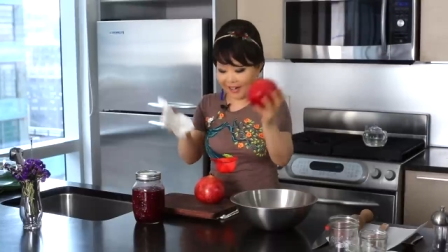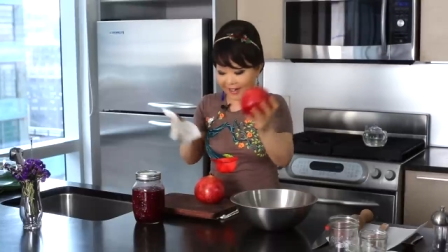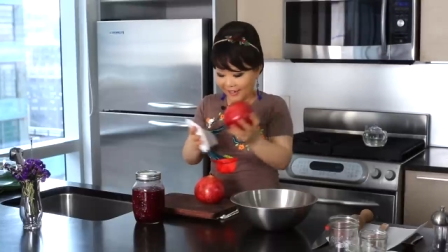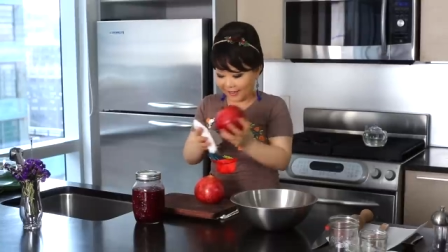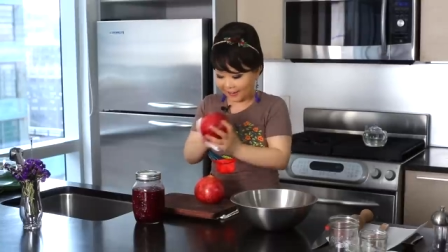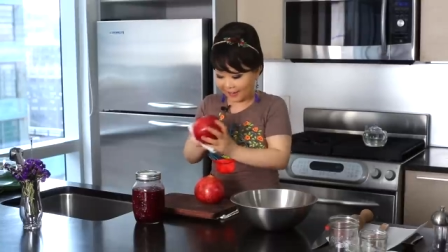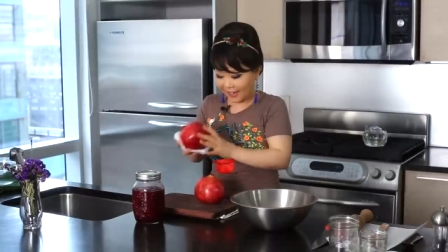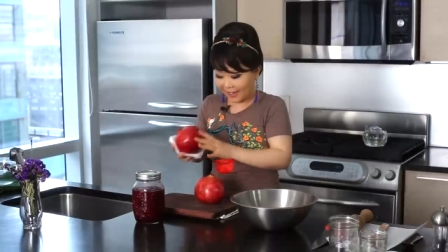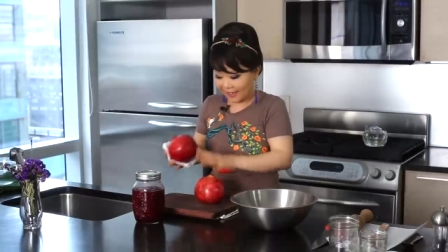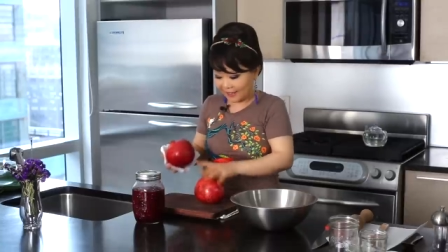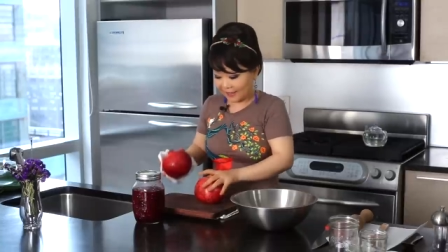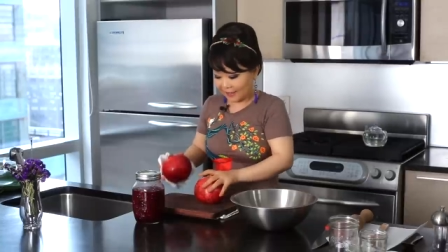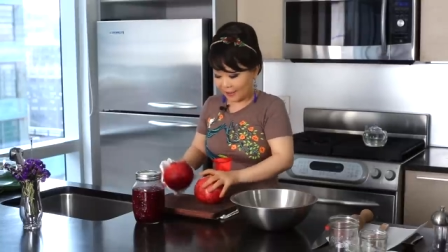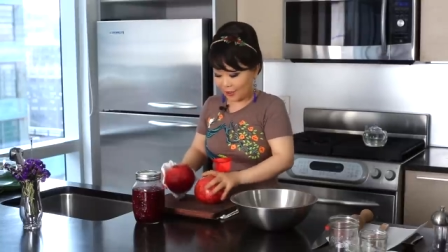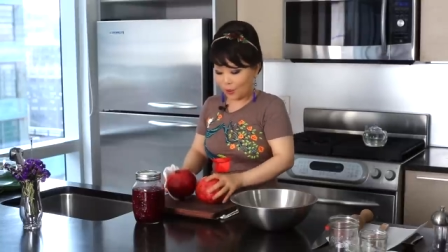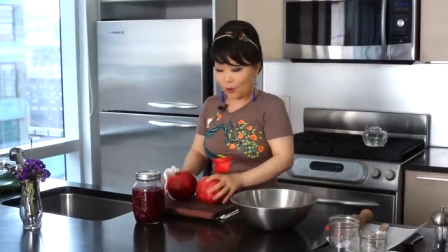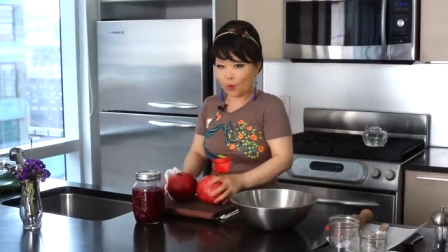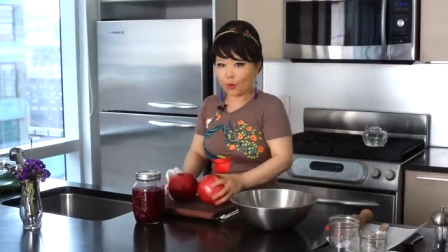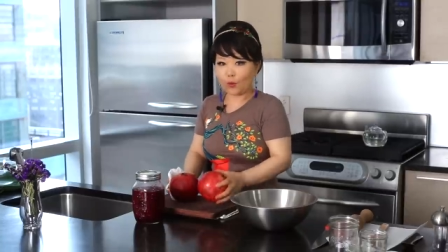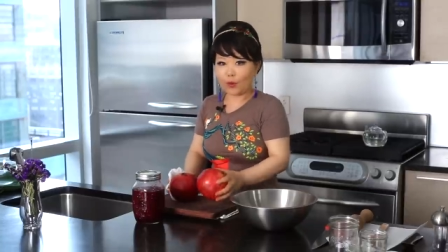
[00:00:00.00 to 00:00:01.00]
And then
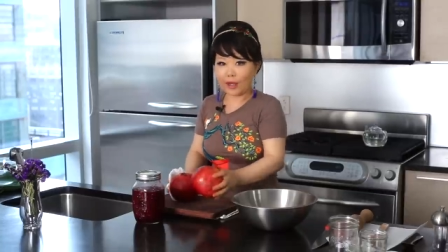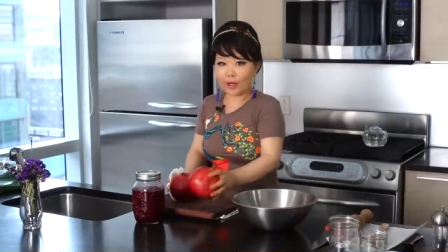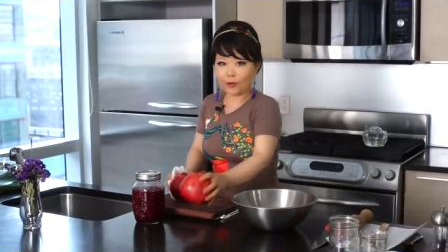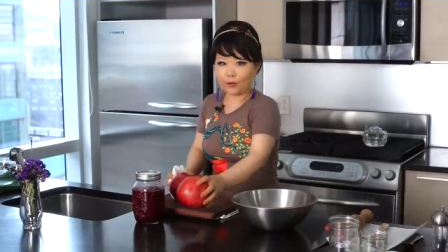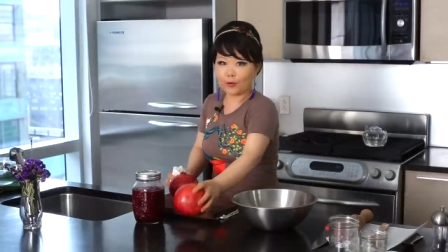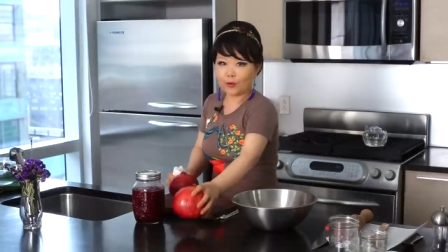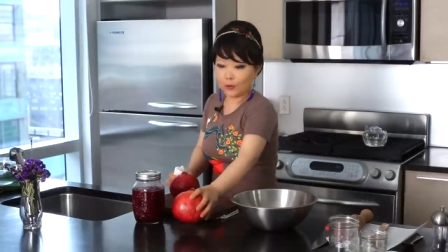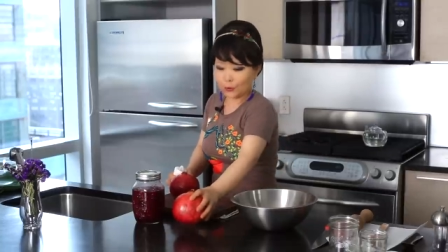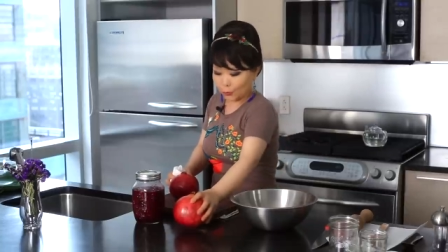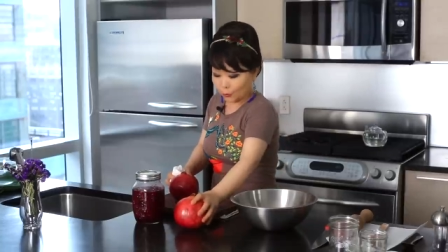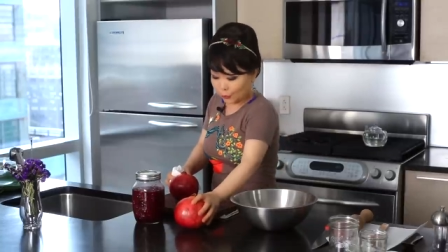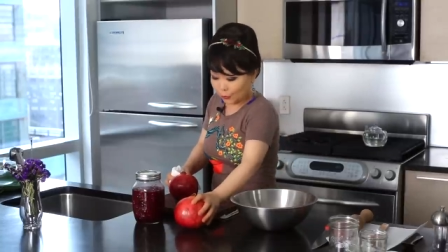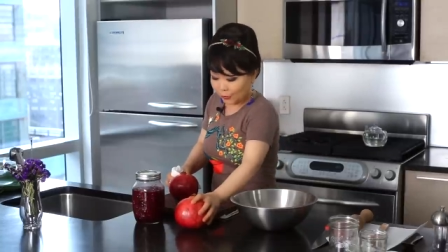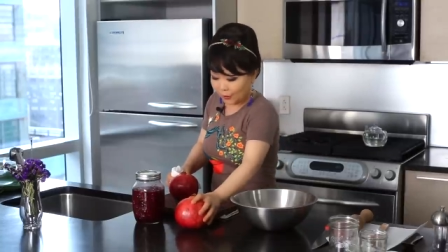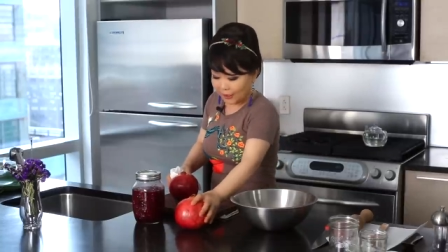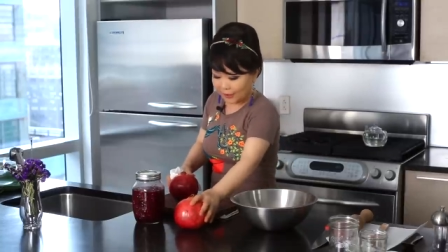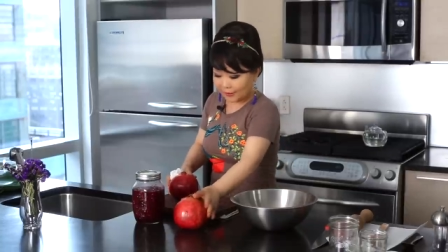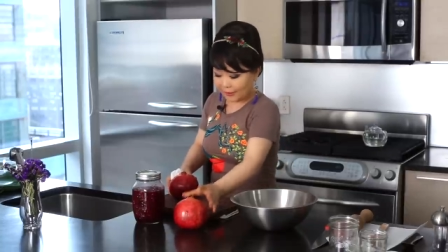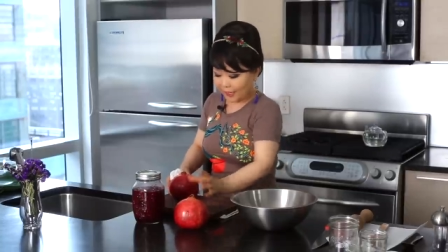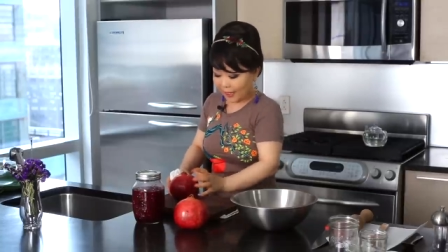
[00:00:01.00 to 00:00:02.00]
we are going to
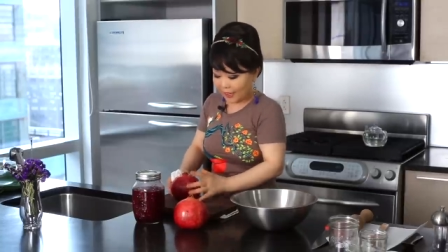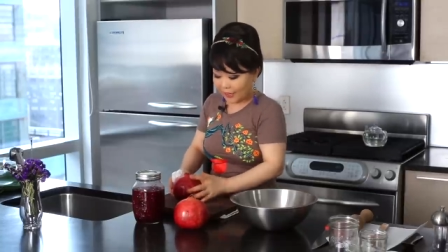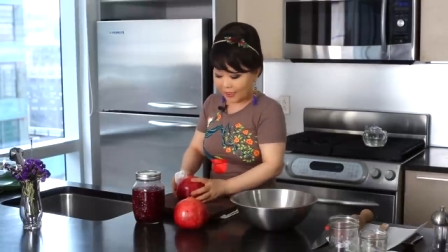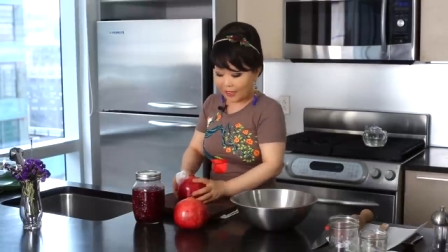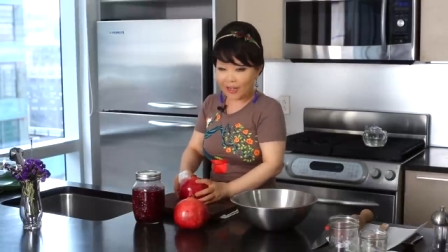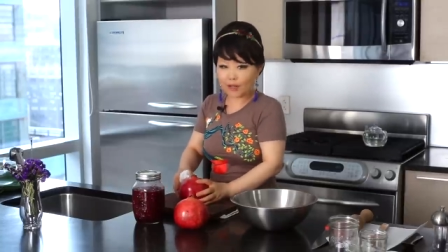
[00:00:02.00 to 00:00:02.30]
take